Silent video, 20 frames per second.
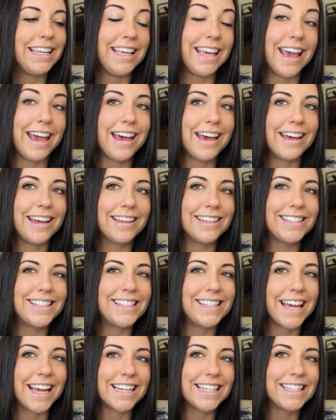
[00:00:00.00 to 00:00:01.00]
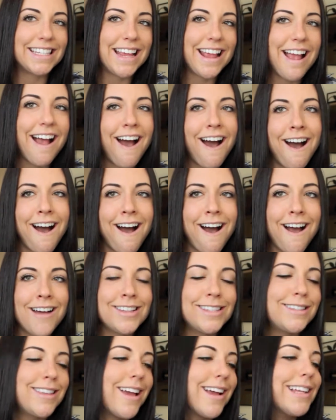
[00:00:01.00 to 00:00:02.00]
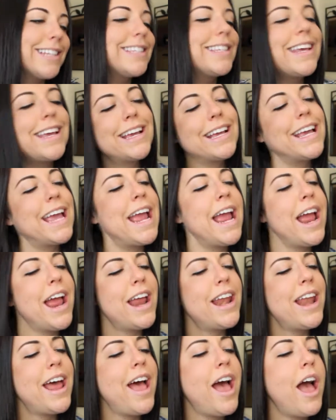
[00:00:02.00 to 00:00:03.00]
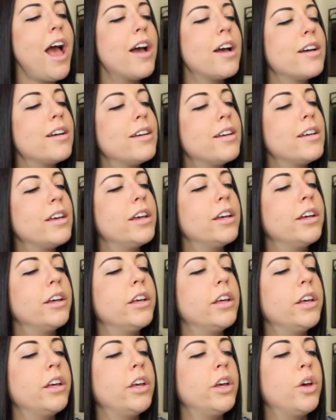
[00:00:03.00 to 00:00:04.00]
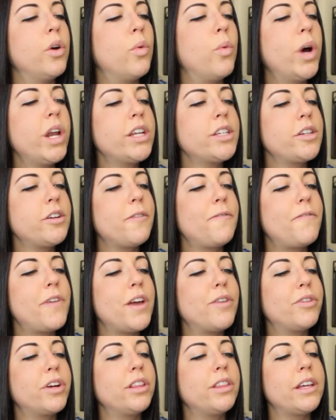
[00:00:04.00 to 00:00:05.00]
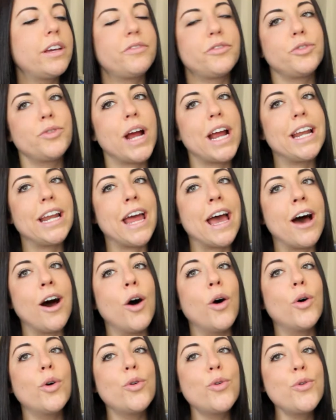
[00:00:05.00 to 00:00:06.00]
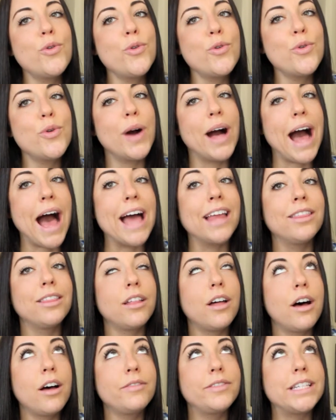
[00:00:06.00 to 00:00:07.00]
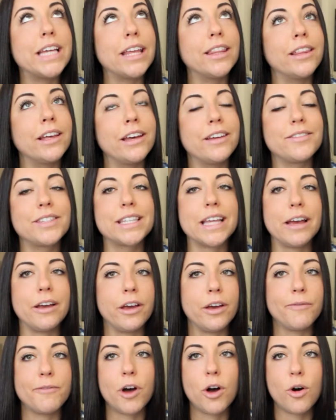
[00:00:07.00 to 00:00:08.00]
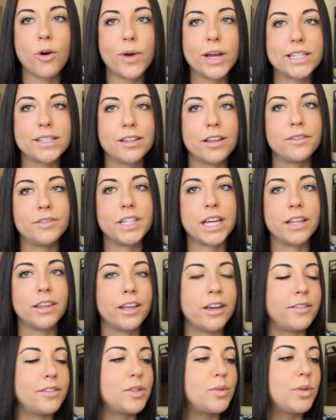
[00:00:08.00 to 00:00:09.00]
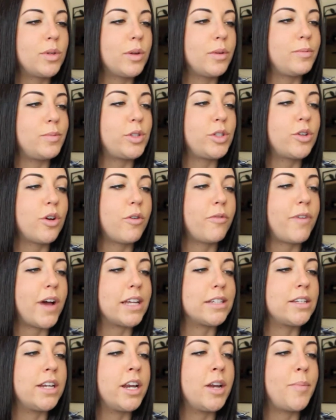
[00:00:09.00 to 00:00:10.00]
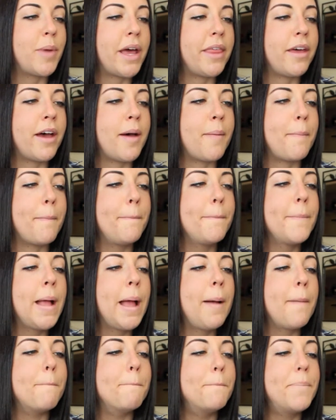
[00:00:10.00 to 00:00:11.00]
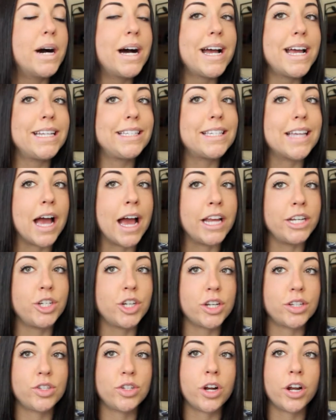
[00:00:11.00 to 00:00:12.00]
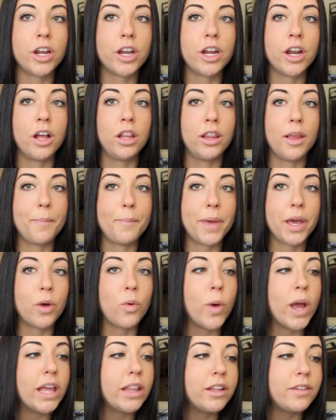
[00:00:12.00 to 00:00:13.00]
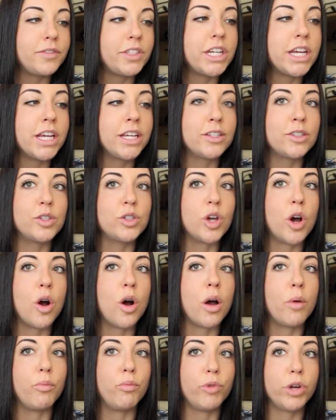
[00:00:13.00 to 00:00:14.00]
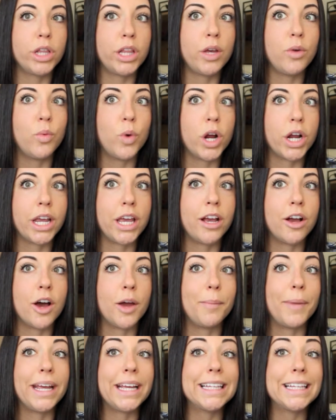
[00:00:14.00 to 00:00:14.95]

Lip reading: Yeah, sexy, huh? Sexy, kinda. What is your favorite lift right now? Ooh, I love deadlifts. I have always loved deadlifts. I'm so fascinated by them. But I just started Olympic weightlifting, so I'm really working on my